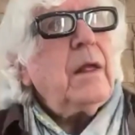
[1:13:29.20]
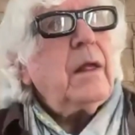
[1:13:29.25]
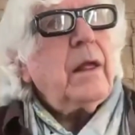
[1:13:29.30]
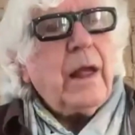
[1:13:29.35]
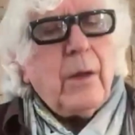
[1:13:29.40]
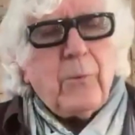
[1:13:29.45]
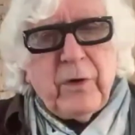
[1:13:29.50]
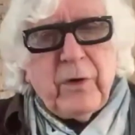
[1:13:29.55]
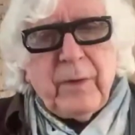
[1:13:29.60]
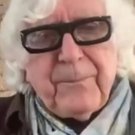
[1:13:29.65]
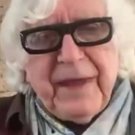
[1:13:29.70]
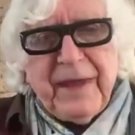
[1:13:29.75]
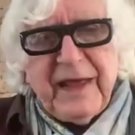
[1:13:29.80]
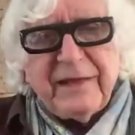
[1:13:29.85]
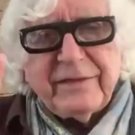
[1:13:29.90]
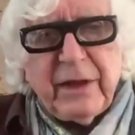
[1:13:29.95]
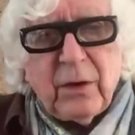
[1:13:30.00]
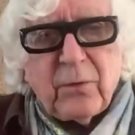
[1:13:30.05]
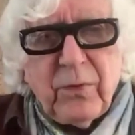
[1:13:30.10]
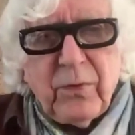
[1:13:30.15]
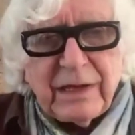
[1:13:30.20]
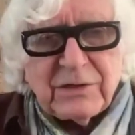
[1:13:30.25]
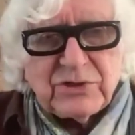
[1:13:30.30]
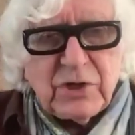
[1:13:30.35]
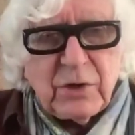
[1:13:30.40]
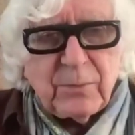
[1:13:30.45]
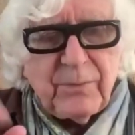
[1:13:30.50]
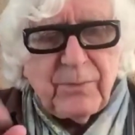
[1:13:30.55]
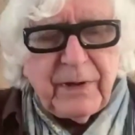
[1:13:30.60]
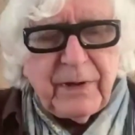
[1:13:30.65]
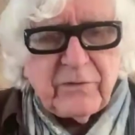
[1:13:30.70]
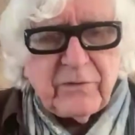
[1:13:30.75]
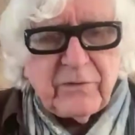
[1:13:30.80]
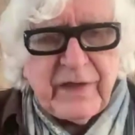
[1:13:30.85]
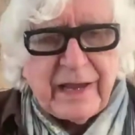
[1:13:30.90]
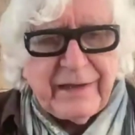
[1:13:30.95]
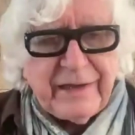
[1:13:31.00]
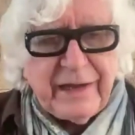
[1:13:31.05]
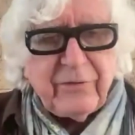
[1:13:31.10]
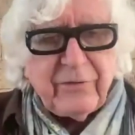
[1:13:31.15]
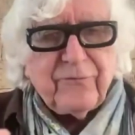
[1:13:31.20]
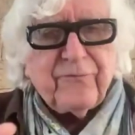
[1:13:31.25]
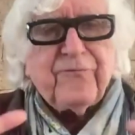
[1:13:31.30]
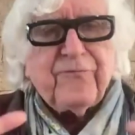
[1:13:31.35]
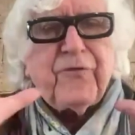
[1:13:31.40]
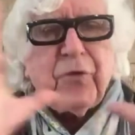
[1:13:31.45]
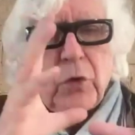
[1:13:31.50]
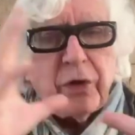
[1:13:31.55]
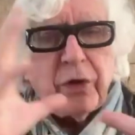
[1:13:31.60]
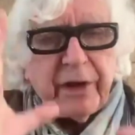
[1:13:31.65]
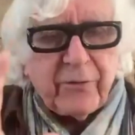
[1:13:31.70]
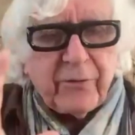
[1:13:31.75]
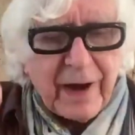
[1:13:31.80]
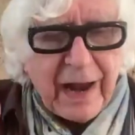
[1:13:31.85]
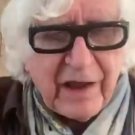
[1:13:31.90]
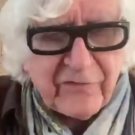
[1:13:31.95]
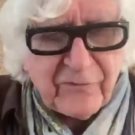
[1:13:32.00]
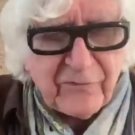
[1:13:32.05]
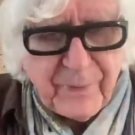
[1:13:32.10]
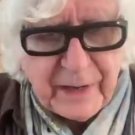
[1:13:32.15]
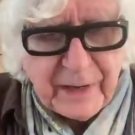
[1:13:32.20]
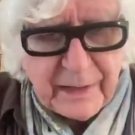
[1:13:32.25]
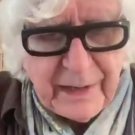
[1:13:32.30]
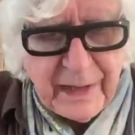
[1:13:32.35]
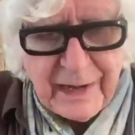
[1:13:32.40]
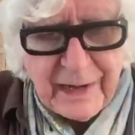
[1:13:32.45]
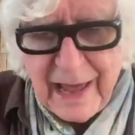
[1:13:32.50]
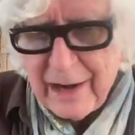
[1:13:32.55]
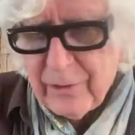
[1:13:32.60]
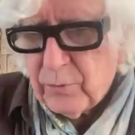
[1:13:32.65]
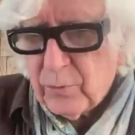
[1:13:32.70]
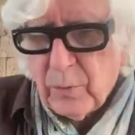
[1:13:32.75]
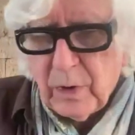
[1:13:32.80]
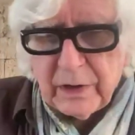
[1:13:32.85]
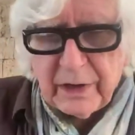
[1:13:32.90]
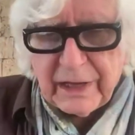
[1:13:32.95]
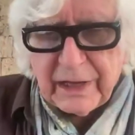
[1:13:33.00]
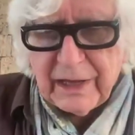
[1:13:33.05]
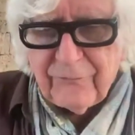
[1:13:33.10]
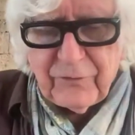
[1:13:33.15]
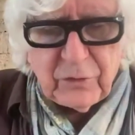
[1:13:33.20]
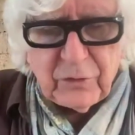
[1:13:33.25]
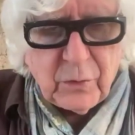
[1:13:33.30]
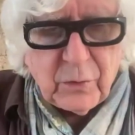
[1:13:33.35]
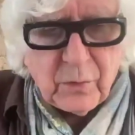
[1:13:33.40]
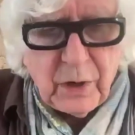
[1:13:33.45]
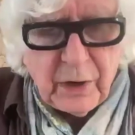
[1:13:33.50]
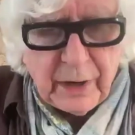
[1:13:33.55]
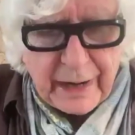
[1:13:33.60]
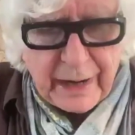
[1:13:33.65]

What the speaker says: Repeat the question, because I didn't fully grasp it, and I don't want to give you the wrong